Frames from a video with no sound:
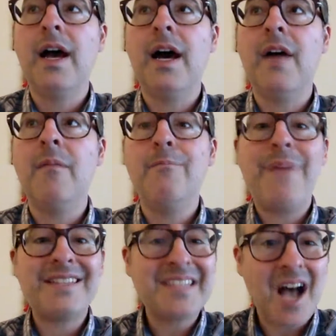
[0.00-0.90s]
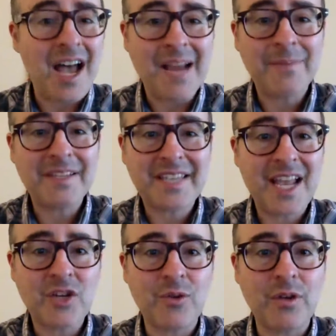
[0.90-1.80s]
Best time to
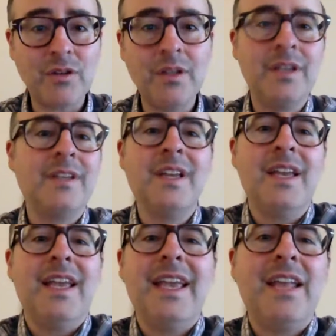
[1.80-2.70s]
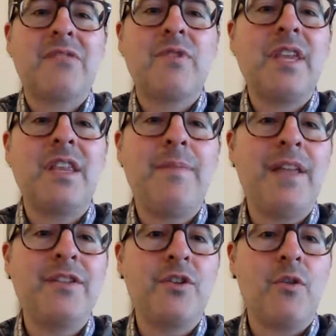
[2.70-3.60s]
schedule, it really depends on
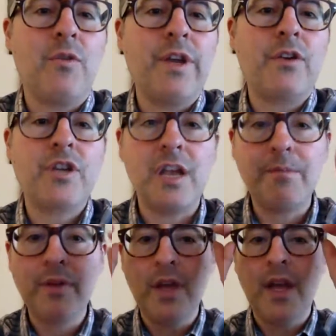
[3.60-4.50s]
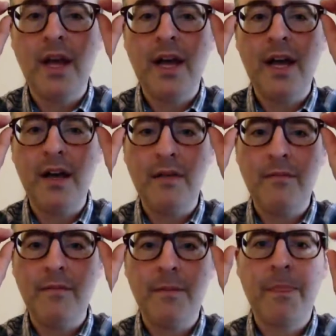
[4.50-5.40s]
your readership.
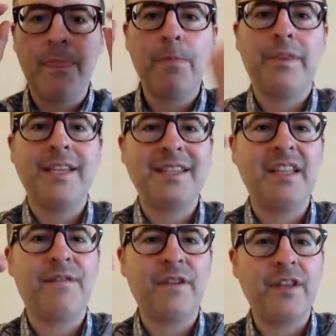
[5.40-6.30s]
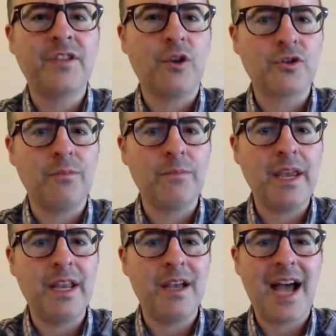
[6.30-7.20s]
But this is different than social
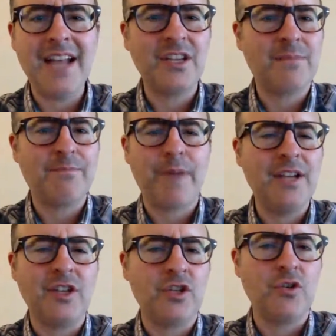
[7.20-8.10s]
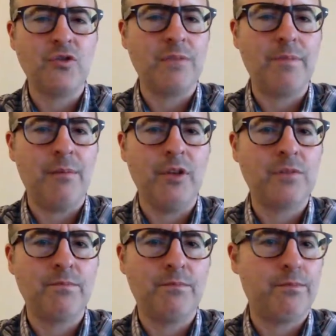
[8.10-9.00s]
media. I just usually publish
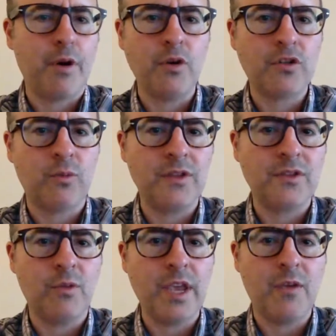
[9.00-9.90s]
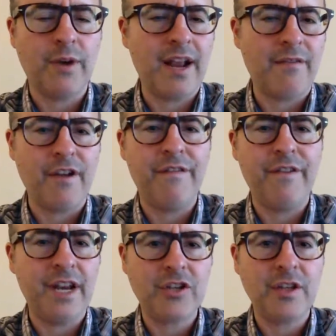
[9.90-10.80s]
posts once a week whenever I finish them.